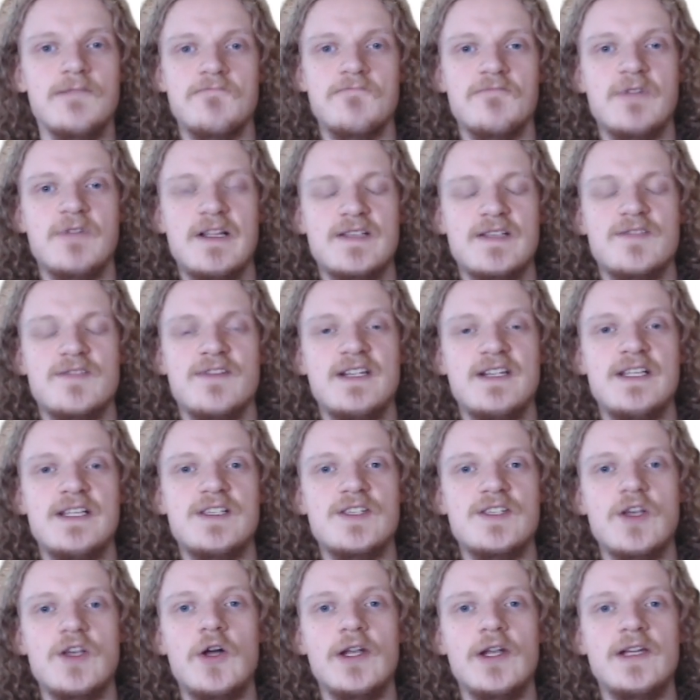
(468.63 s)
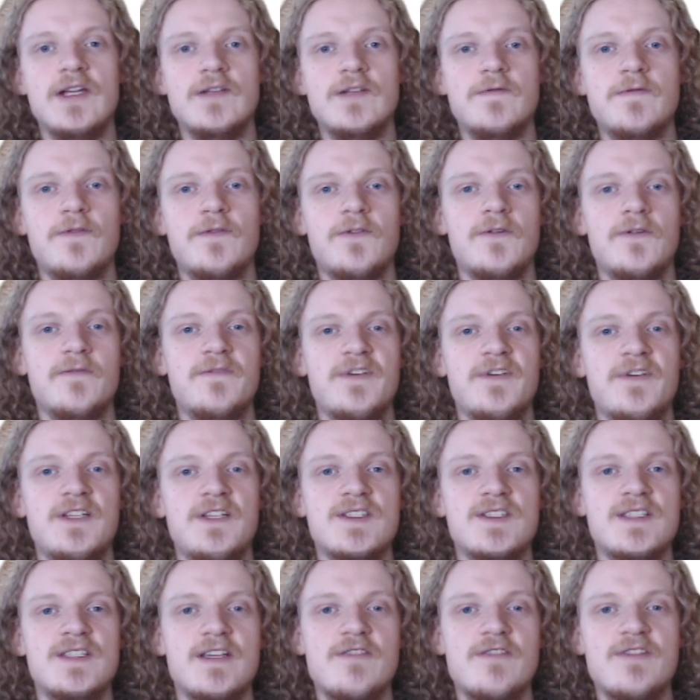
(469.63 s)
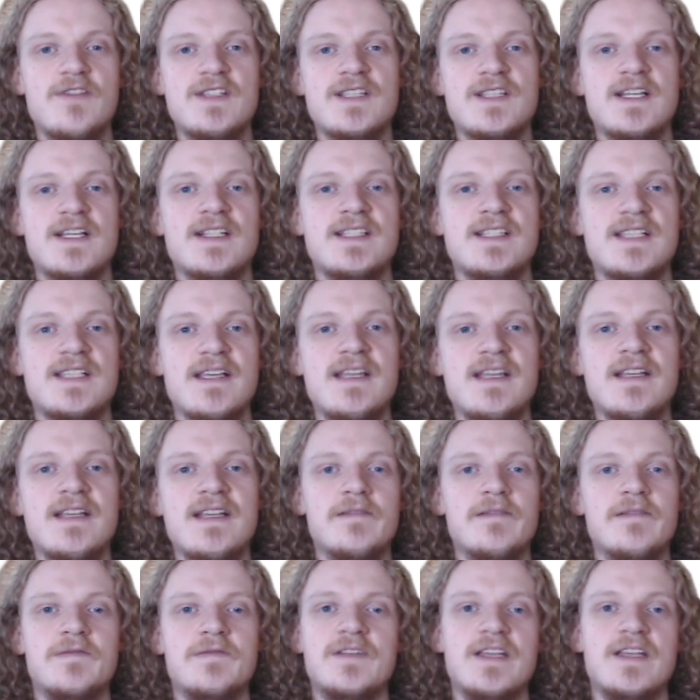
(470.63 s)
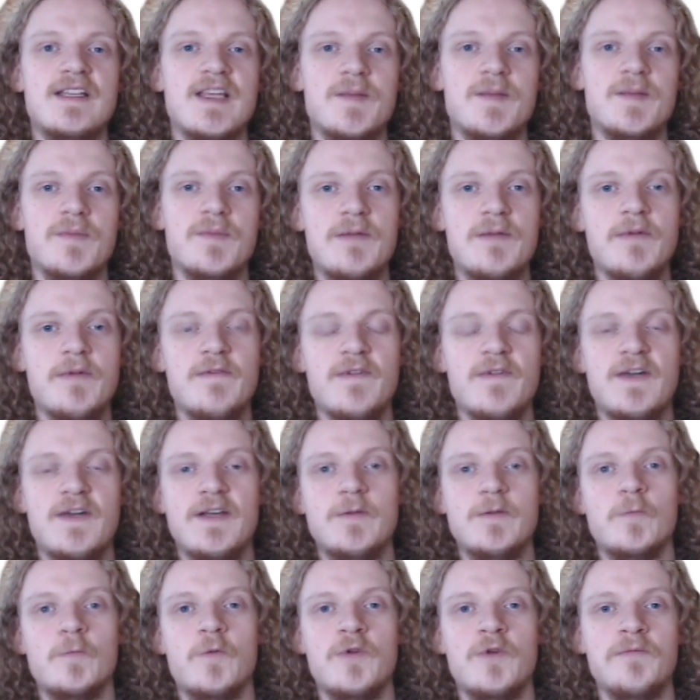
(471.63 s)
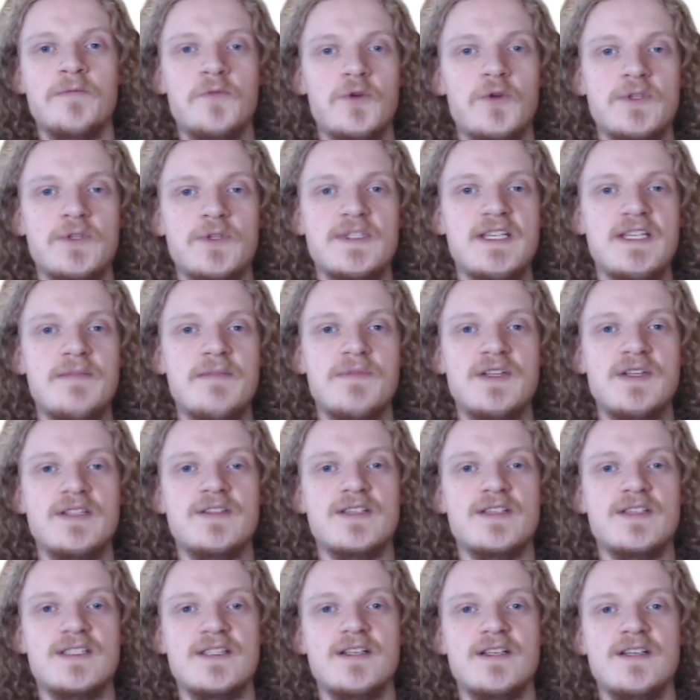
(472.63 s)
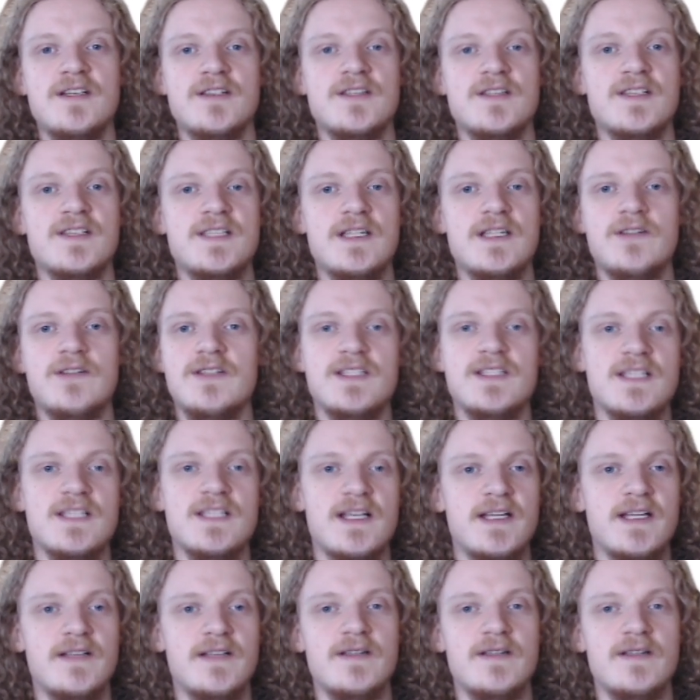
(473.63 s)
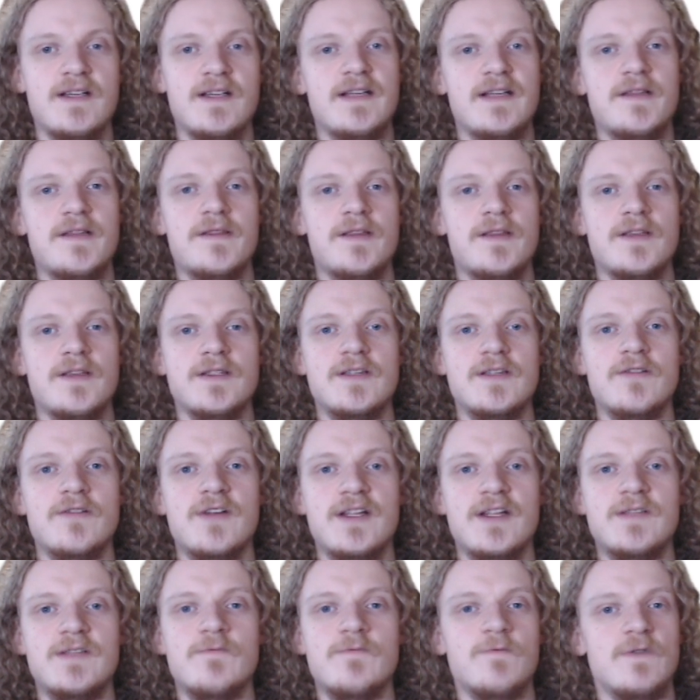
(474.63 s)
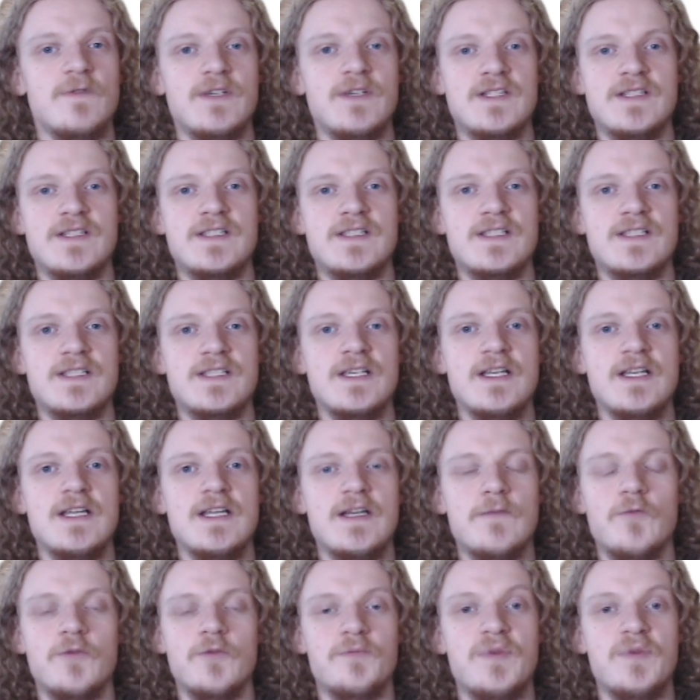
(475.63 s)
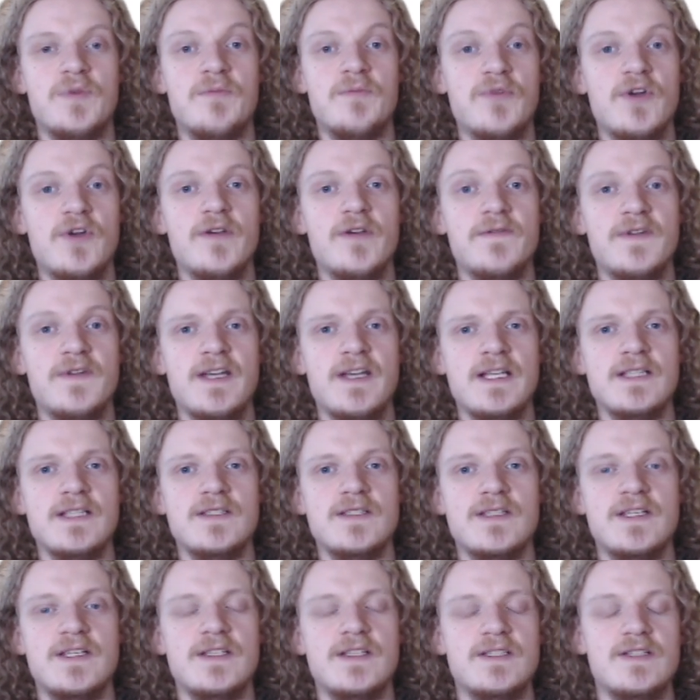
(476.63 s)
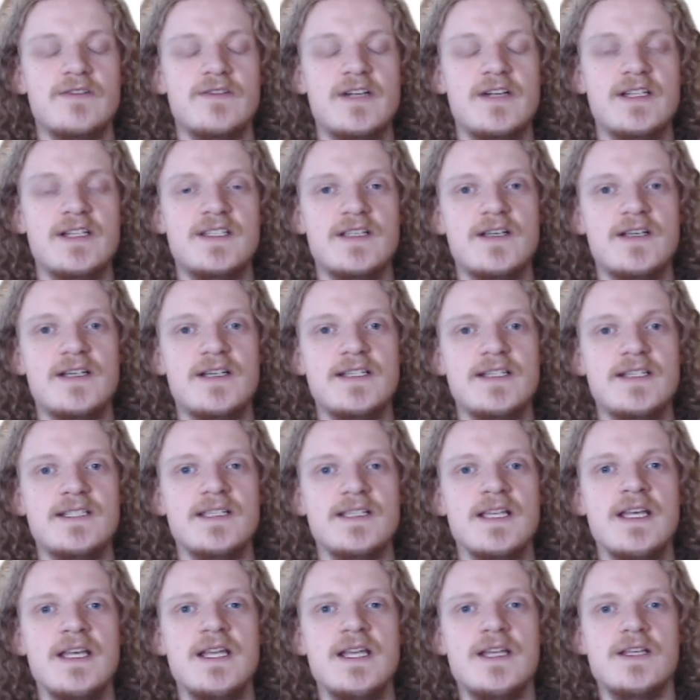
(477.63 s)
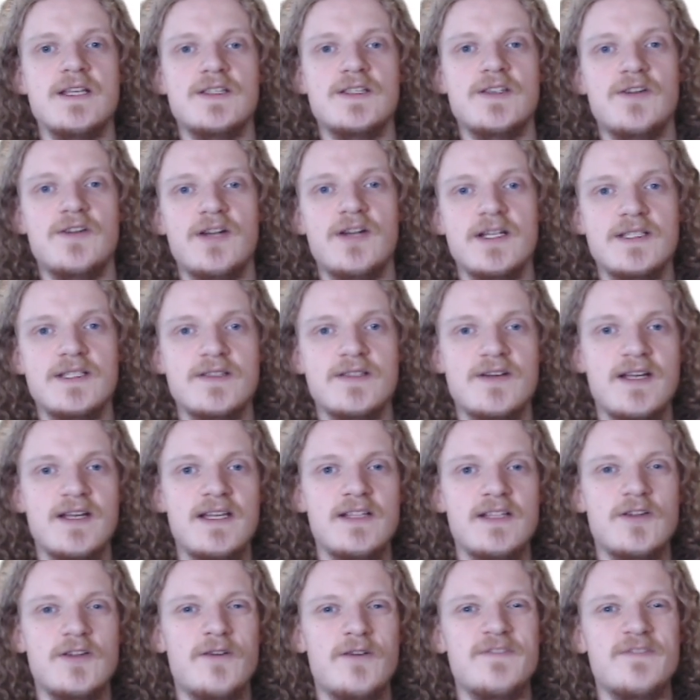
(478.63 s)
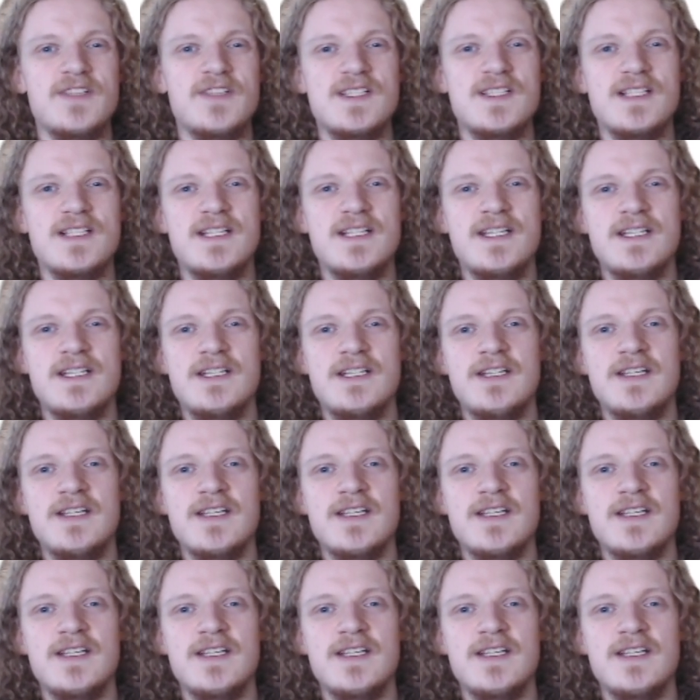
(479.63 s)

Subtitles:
That's really solid for feeder series, I'd say. If they can maybe find one more team interested in the series, I think the grid would be perfect, the grid size. So that's great. Obviously, the